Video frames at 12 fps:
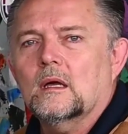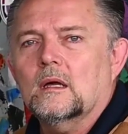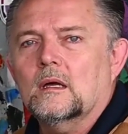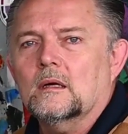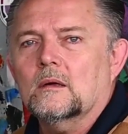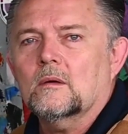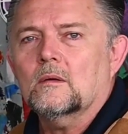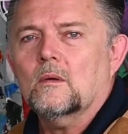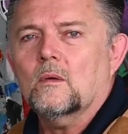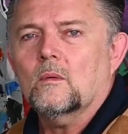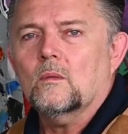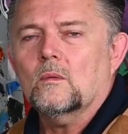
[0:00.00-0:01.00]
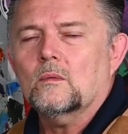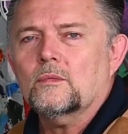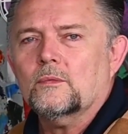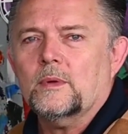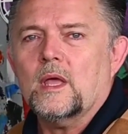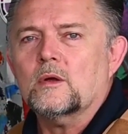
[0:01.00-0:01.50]

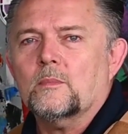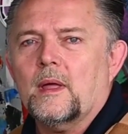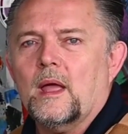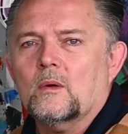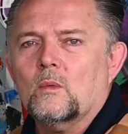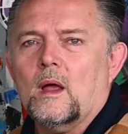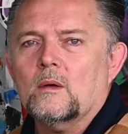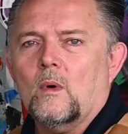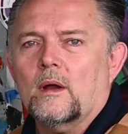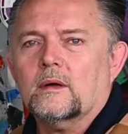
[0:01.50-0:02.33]
300-pound white